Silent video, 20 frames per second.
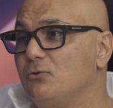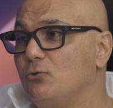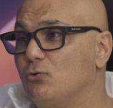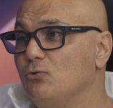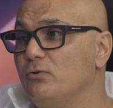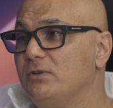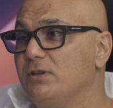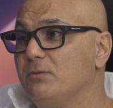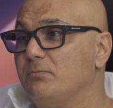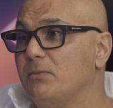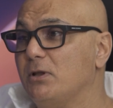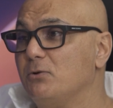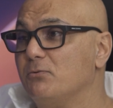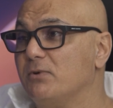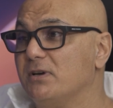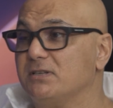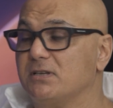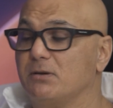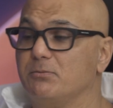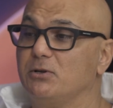good in many
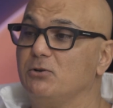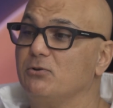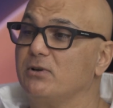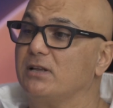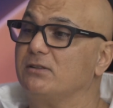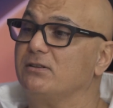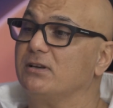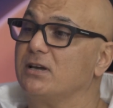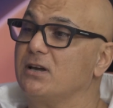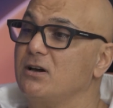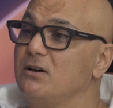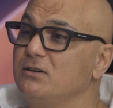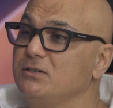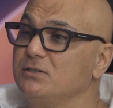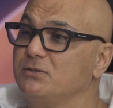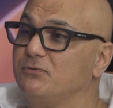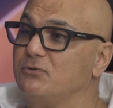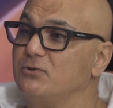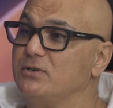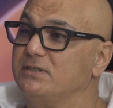ways. I mean, look at the cars,
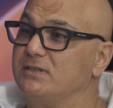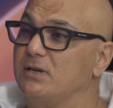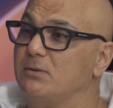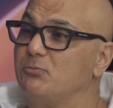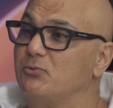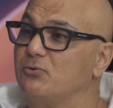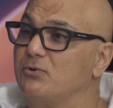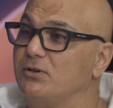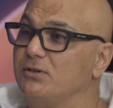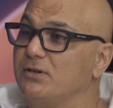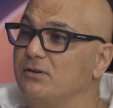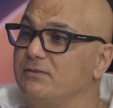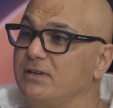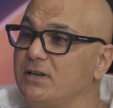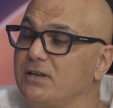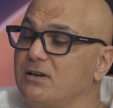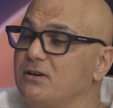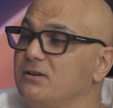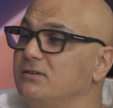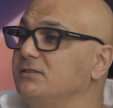for example, right now. Their
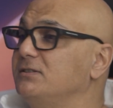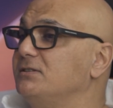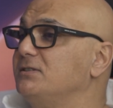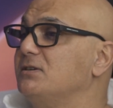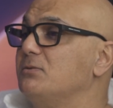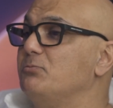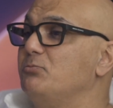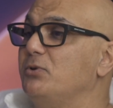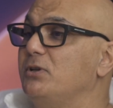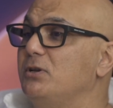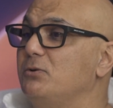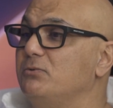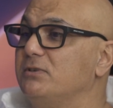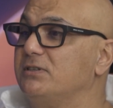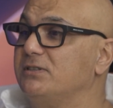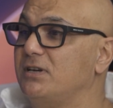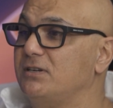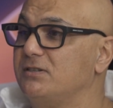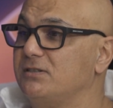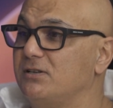cars is competing with
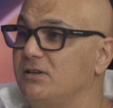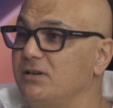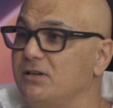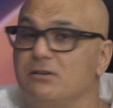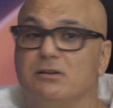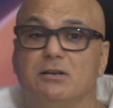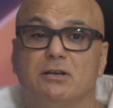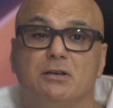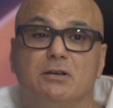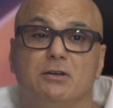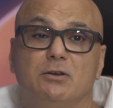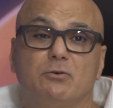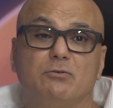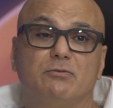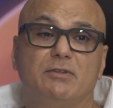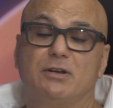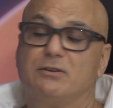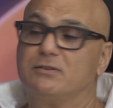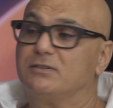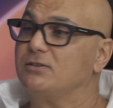Tesla, and
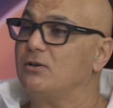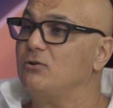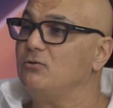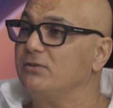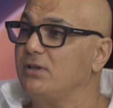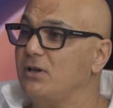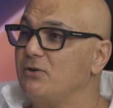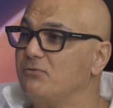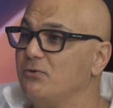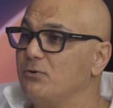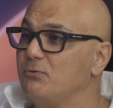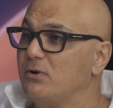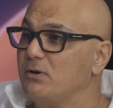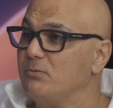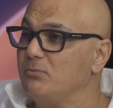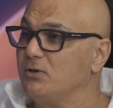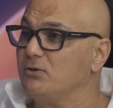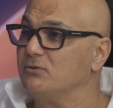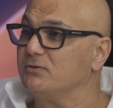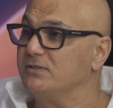they're sold everywhere
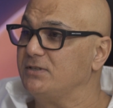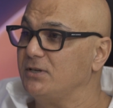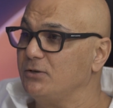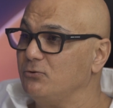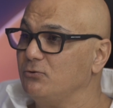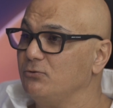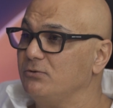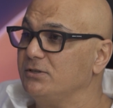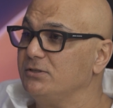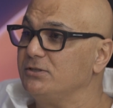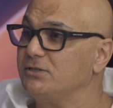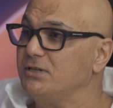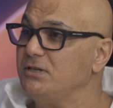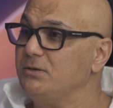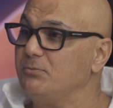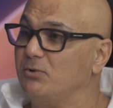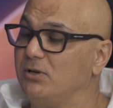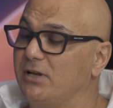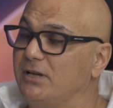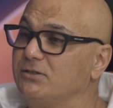because they're good and
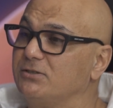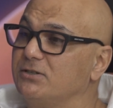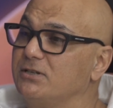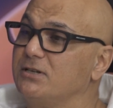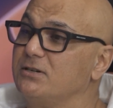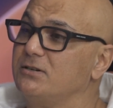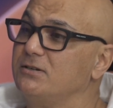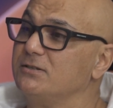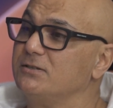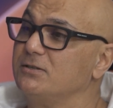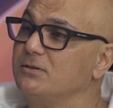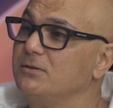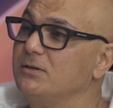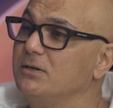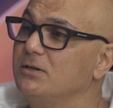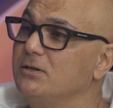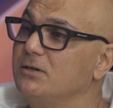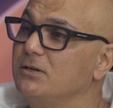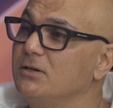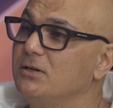cheap, electric cars.
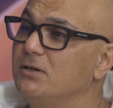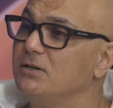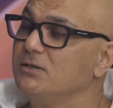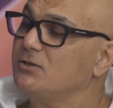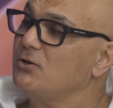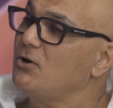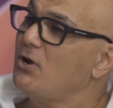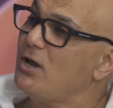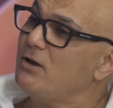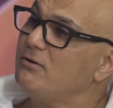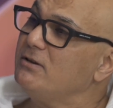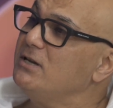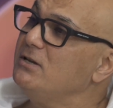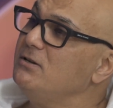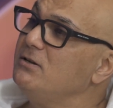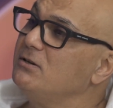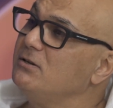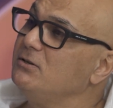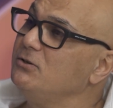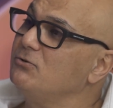Yes. So how
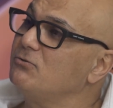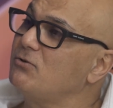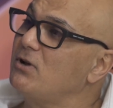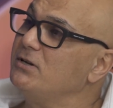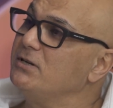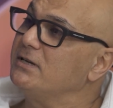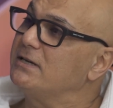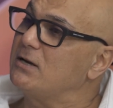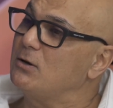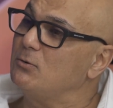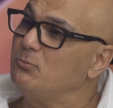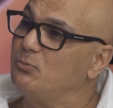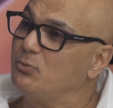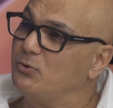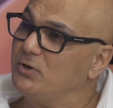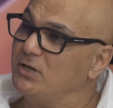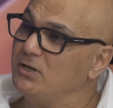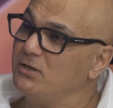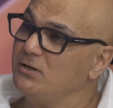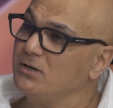can you run a
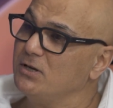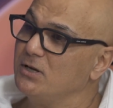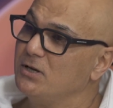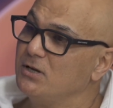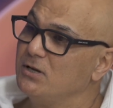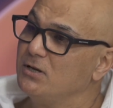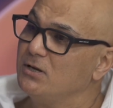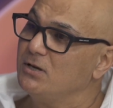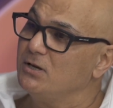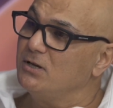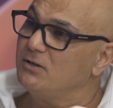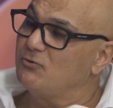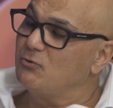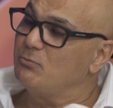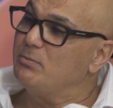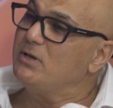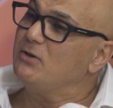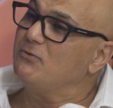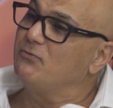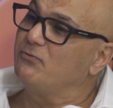company to
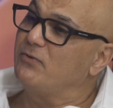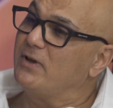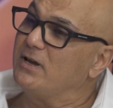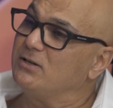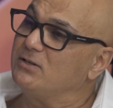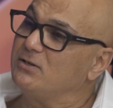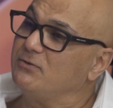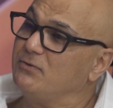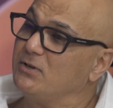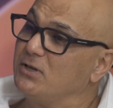be effective in